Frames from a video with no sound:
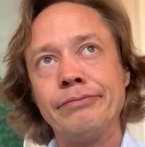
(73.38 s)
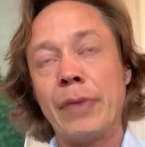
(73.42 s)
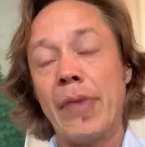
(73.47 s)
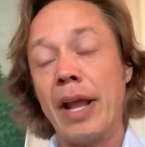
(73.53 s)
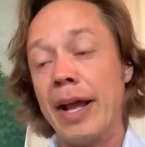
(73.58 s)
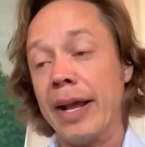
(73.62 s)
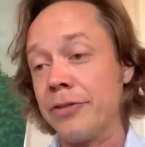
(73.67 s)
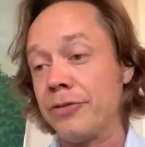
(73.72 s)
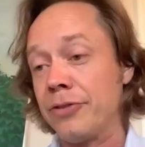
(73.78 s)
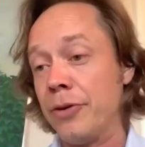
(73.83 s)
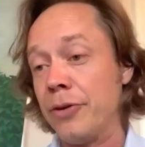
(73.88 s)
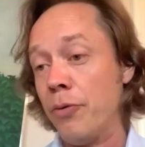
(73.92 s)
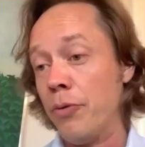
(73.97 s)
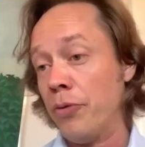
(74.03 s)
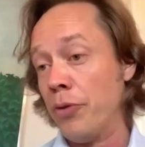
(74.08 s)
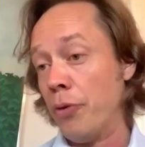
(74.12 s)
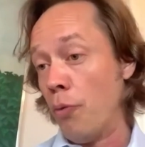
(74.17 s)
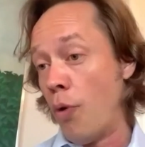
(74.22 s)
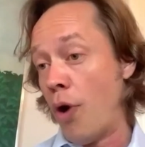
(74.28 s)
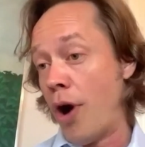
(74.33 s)
guess the
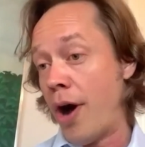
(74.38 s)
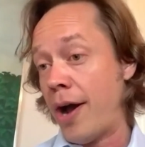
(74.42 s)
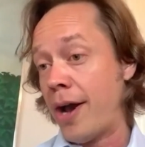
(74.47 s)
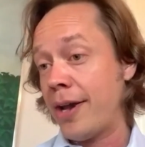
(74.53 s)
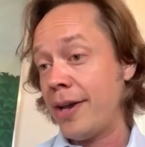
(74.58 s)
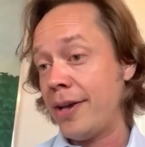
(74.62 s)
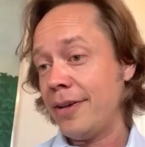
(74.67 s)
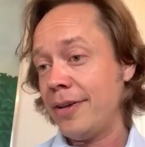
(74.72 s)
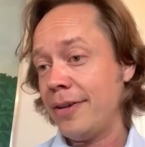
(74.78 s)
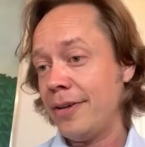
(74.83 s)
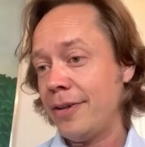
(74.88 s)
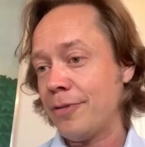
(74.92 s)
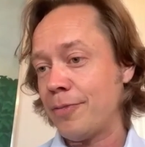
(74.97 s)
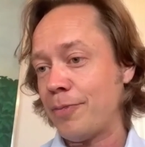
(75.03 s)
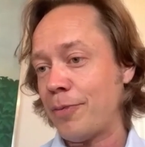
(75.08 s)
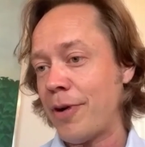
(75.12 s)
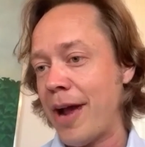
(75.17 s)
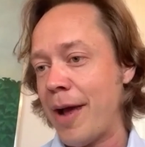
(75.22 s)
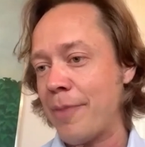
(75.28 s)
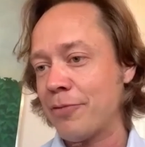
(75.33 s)
why is
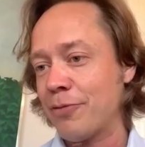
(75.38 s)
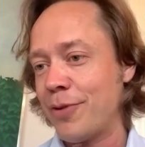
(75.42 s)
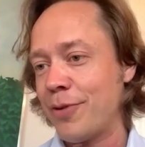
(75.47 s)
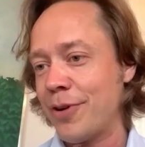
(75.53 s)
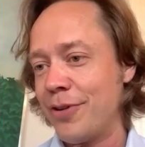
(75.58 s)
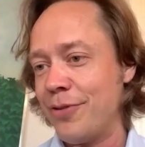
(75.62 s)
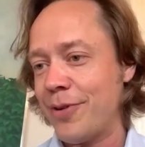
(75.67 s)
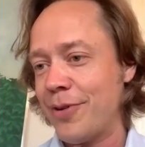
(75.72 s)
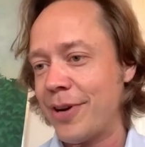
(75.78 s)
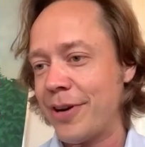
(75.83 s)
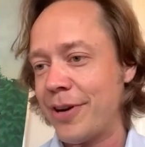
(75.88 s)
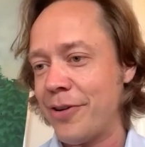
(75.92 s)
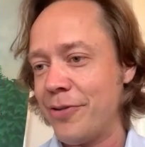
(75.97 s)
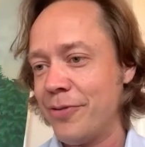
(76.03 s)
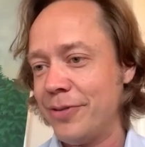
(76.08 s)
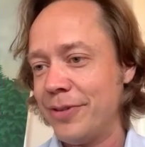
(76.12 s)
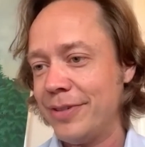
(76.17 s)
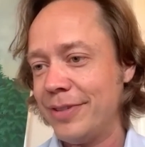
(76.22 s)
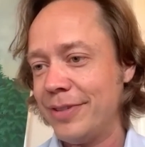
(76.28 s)
perhaps what you want to know.